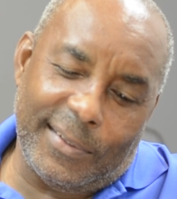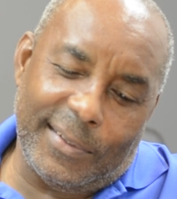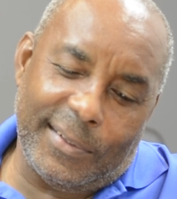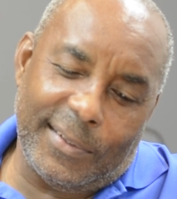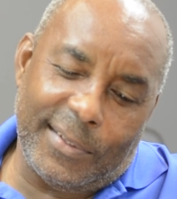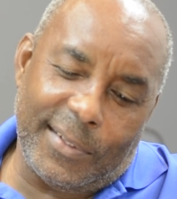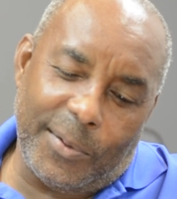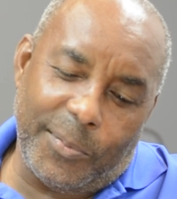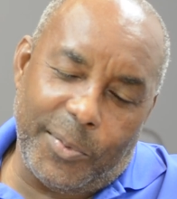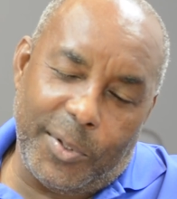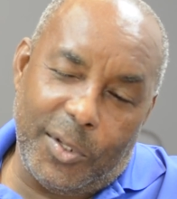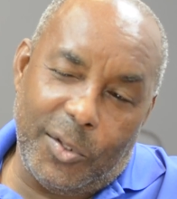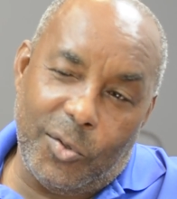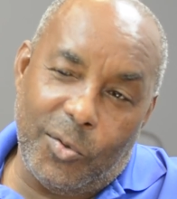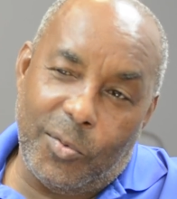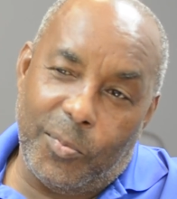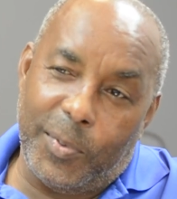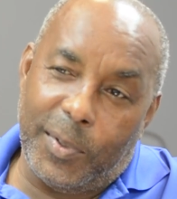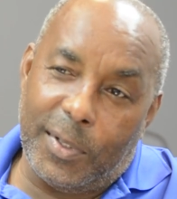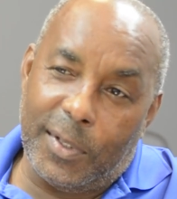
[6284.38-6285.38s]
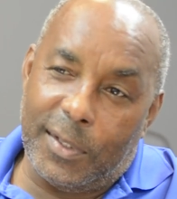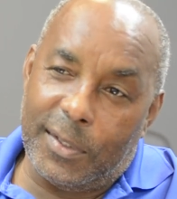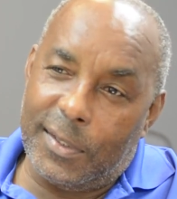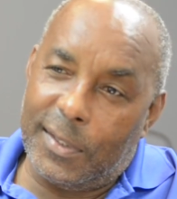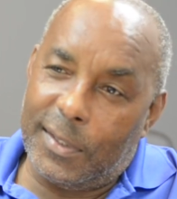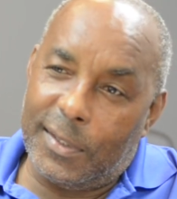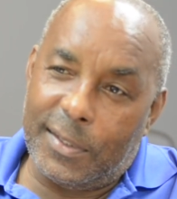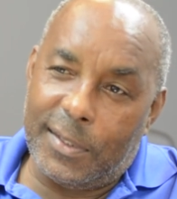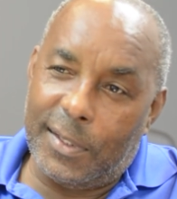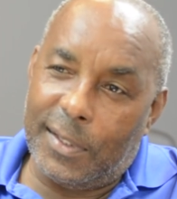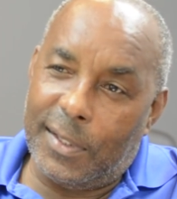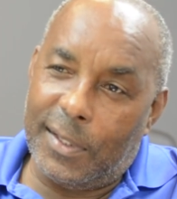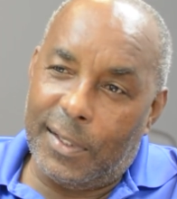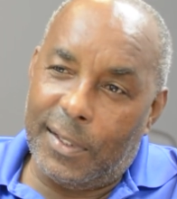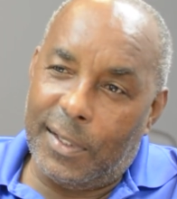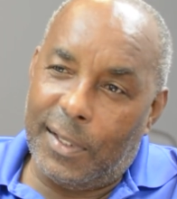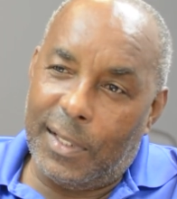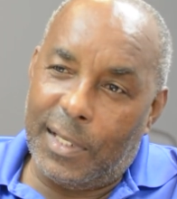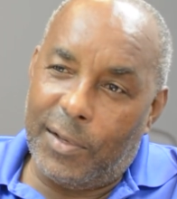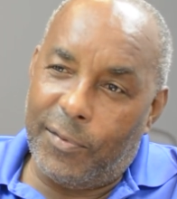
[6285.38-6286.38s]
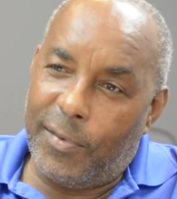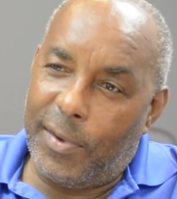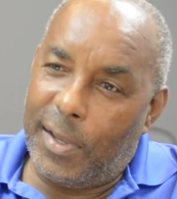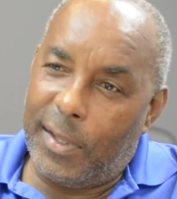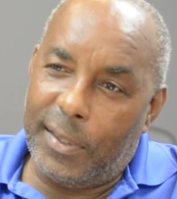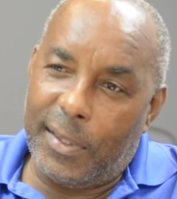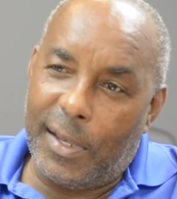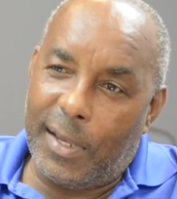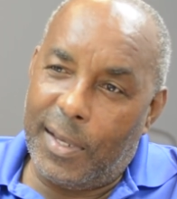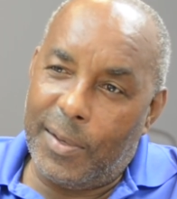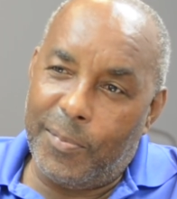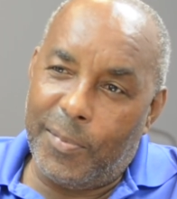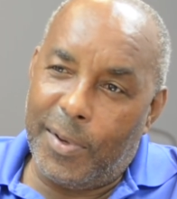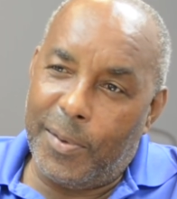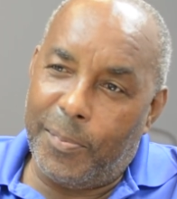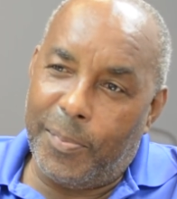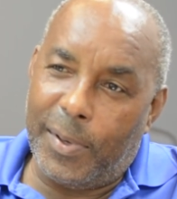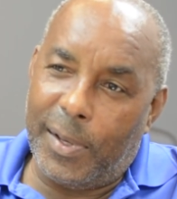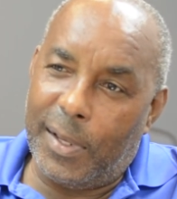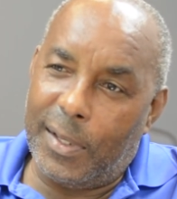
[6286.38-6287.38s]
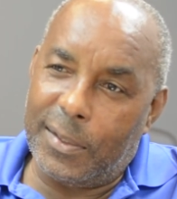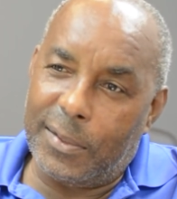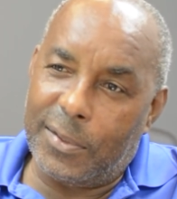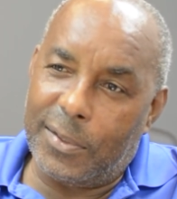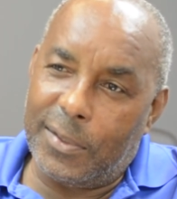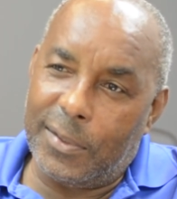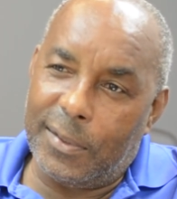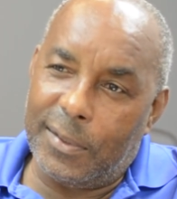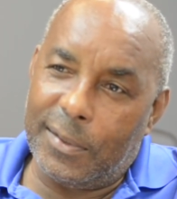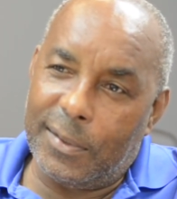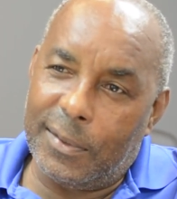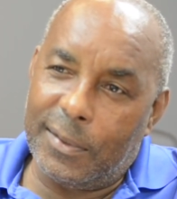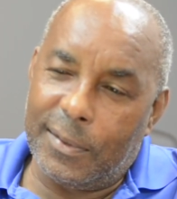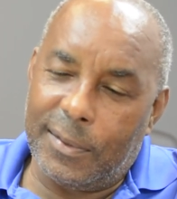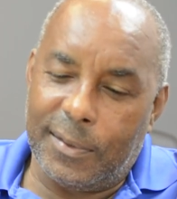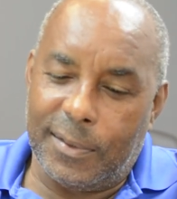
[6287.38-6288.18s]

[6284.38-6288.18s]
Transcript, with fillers: something new because as I said, I, I, never had that in my plans to.